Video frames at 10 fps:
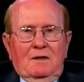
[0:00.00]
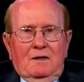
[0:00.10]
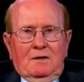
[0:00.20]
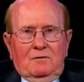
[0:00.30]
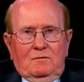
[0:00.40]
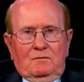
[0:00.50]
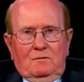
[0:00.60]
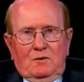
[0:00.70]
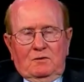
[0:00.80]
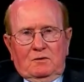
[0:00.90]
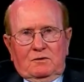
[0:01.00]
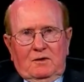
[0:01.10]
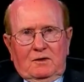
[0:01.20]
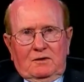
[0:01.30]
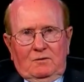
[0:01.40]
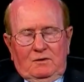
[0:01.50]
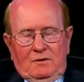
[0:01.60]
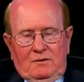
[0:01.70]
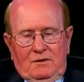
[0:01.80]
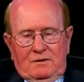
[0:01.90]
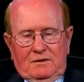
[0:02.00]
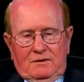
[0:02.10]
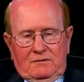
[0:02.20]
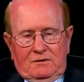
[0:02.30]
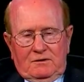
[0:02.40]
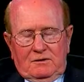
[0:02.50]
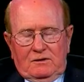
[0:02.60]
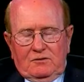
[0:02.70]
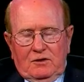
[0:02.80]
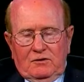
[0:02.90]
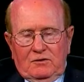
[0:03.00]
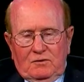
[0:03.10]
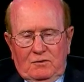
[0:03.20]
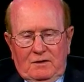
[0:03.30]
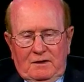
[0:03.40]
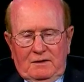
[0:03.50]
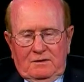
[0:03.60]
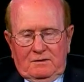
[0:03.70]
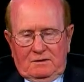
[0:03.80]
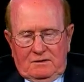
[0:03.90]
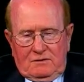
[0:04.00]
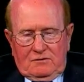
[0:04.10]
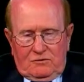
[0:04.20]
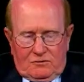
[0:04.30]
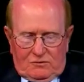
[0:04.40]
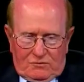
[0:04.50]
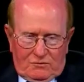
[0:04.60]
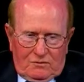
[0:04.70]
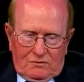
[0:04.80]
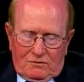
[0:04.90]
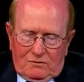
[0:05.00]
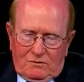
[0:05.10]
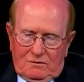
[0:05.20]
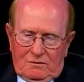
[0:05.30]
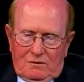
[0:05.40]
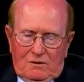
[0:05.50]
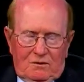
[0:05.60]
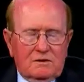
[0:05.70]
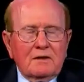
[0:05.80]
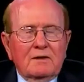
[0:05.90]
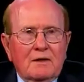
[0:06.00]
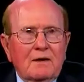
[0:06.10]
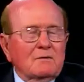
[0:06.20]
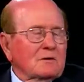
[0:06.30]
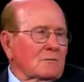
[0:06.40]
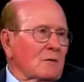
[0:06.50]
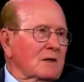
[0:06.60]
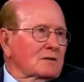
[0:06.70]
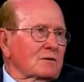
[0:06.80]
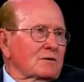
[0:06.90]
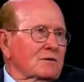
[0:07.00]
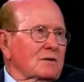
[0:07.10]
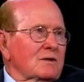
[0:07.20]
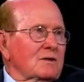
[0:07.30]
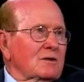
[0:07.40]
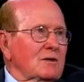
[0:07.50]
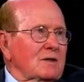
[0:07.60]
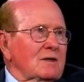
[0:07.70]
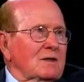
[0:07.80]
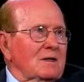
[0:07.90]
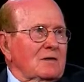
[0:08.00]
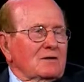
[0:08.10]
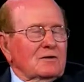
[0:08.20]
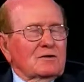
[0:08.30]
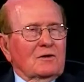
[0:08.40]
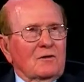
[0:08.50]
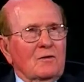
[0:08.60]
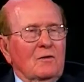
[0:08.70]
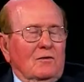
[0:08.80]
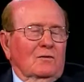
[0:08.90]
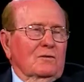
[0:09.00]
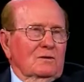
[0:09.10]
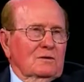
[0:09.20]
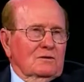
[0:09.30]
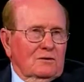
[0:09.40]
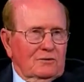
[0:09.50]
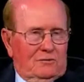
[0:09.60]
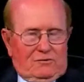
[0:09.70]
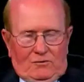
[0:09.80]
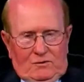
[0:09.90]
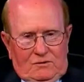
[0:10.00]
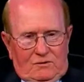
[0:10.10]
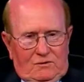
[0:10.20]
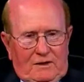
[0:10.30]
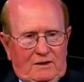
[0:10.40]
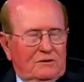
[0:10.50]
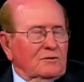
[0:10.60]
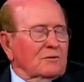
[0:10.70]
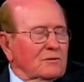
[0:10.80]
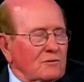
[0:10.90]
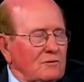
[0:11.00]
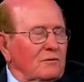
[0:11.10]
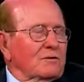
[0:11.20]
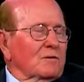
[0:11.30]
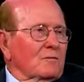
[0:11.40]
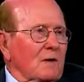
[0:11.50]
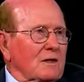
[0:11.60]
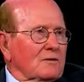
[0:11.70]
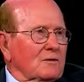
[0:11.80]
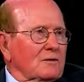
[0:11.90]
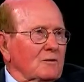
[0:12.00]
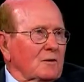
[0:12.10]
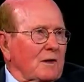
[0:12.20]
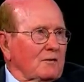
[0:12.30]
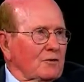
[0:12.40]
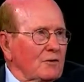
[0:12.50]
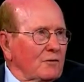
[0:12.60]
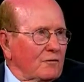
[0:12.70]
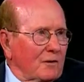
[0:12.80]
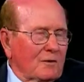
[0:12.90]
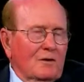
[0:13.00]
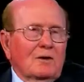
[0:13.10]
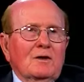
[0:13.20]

And mother was talking to one of the nuns after she's at stations one night and said, Sister so and so, or said that I was in Mostrich. And she said, Oh, Sister so and so has a sister that's in Mostrich and we haven't heard from her.